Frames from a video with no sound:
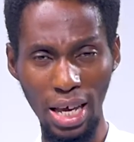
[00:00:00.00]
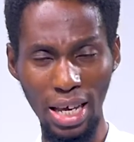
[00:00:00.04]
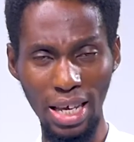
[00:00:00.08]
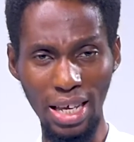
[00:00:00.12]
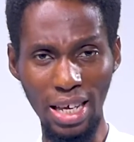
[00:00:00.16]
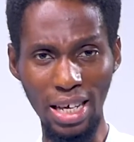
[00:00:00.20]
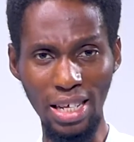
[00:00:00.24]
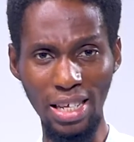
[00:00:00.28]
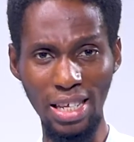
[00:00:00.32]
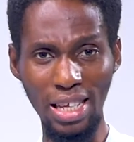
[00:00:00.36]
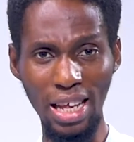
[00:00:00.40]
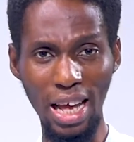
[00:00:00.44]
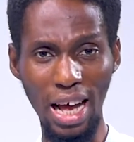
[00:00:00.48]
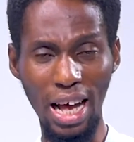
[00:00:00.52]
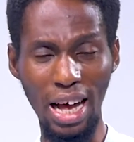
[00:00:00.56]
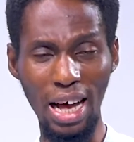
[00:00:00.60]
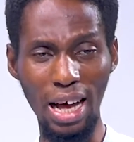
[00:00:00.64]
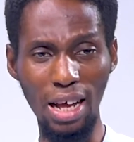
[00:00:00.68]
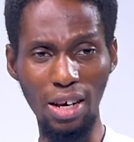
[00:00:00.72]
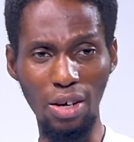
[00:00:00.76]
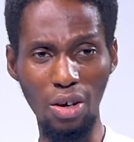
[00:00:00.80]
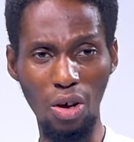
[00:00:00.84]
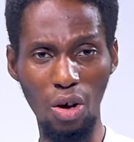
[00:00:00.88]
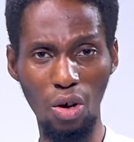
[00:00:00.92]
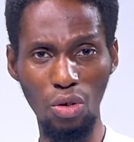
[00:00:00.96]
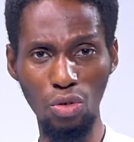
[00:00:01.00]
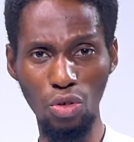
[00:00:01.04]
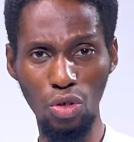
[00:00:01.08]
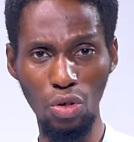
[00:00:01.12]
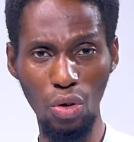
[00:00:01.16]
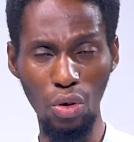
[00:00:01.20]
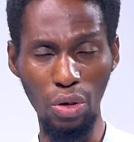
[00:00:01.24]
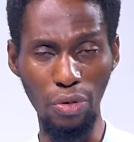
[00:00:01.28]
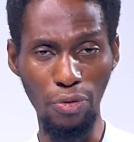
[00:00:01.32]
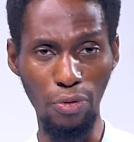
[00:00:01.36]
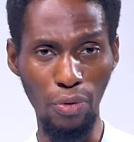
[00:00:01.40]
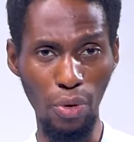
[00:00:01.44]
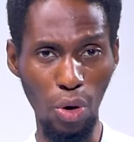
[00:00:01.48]
Yes, and also
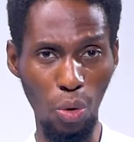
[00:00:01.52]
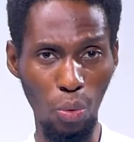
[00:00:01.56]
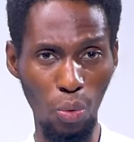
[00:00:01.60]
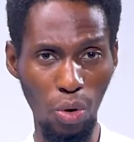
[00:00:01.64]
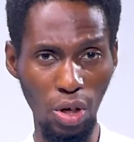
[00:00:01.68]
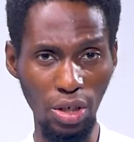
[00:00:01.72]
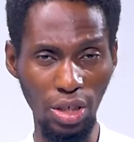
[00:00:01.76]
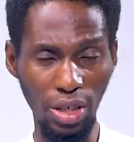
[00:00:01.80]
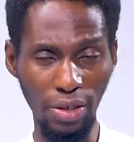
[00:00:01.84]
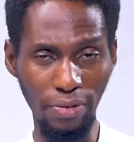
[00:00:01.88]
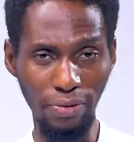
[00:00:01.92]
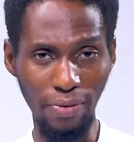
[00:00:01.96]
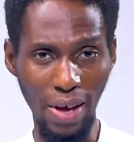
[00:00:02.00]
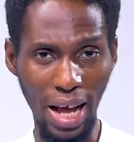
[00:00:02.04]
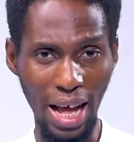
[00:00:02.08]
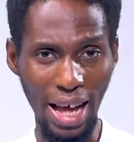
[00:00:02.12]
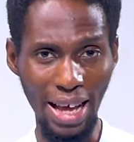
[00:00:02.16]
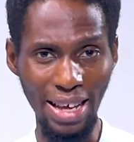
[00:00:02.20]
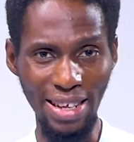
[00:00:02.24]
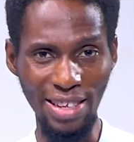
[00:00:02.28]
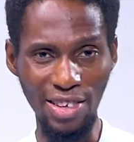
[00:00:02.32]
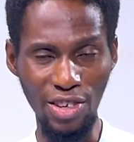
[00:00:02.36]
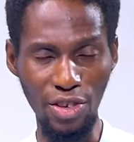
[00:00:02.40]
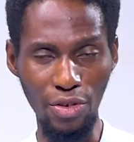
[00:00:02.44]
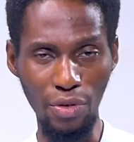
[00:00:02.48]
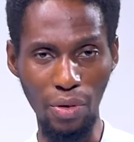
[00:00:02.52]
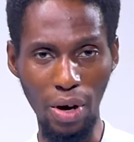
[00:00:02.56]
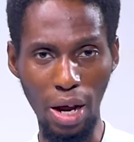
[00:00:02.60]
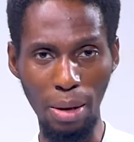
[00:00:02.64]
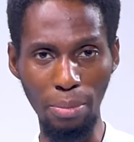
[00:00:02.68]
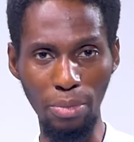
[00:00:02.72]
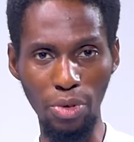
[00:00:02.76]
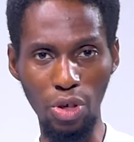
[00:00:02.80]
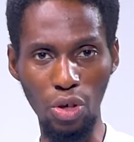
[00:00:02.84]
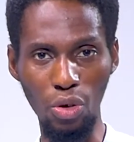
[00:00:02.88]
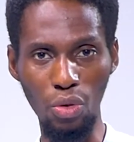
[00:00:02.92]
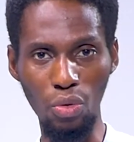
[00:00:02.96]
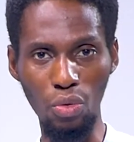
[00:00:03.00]
if you're watching via
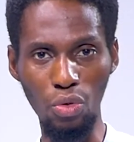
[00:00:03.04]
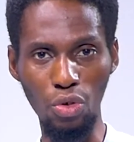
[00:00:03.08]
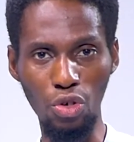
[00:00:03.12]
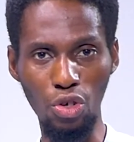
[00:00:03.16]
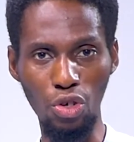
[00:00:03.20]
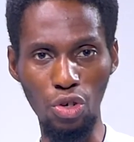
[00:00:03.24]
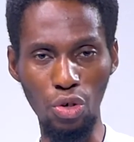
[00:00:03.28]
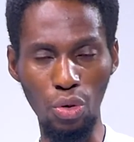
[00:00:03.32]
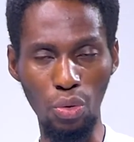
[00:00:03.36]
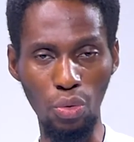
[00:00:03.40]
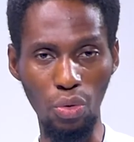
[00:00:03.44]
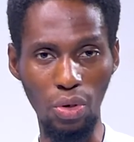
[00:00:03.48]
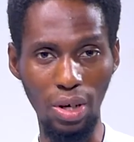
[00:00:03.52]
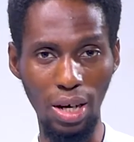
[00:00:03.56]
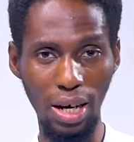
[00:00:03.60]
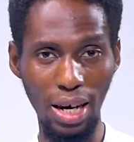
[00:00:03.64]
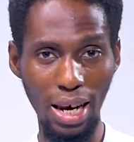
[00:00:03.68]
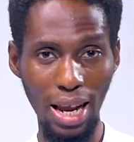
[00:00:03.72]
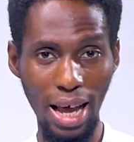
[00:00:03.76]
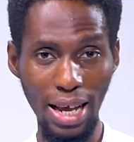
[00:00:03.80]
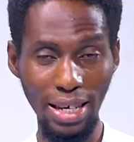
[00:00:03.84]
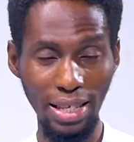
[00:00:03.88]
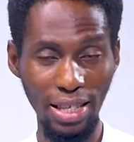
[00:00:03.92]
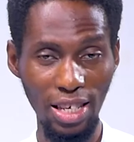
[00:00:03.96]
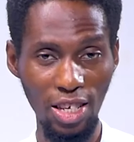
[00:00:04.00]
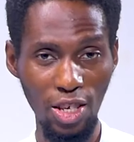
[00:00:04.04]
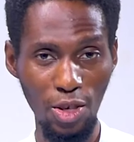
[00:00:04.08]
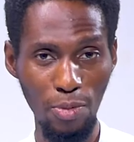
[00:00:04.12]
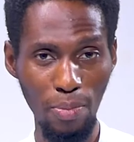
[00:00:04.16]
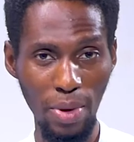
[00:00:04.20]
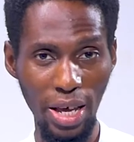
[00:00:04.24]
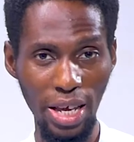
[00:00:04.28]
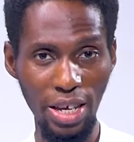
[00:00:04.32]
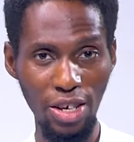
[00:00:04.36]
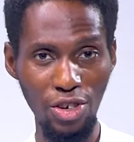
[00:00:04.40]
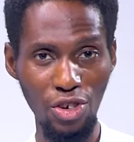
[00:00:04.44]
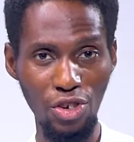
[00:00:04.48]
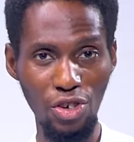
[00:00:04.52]
Instagram, you should like this
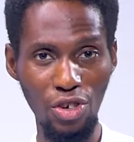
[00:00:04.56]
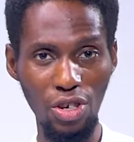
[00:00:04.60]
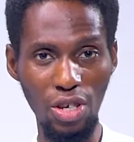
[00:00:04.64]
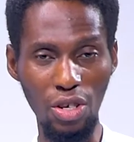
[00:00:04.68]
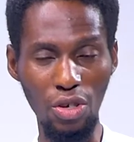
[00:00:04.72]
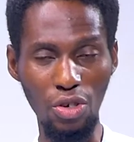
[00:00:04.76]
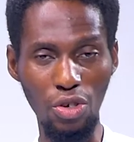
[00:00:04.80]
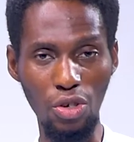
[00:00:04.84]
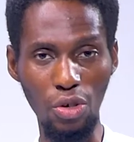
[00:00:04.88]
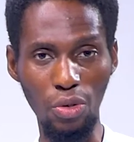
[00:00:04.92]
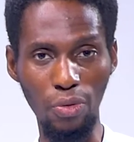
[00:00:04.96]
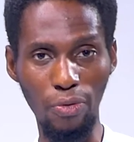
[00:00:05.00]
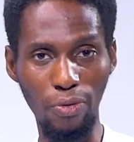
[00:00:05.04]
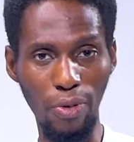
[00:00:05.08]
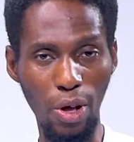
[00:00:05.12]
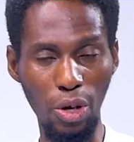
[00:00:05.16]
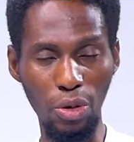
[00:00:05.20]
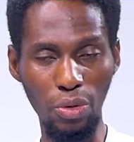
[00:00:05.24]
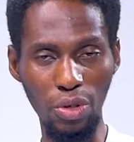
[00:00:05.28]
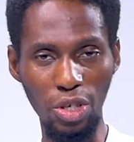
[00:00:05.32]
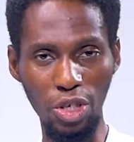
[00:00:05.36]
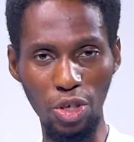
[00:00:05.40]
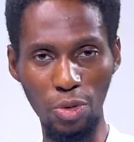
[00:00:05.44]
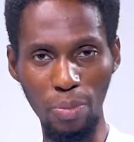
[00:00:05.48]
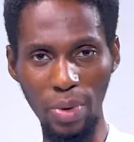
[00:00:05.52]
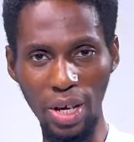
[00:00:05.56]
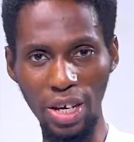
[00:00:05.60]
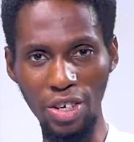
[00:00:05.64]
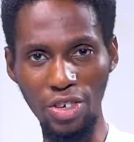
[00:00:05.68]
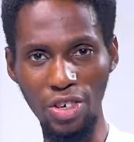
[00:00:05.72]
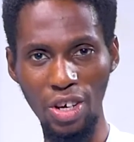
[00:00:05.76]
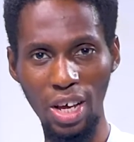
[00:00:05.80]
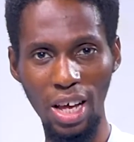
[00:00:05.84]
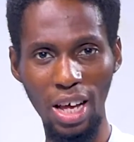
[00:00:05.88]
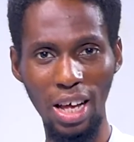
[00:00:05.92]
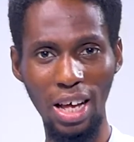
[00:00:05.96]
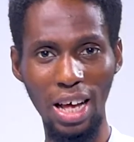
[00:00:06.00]
page, you should follow this page.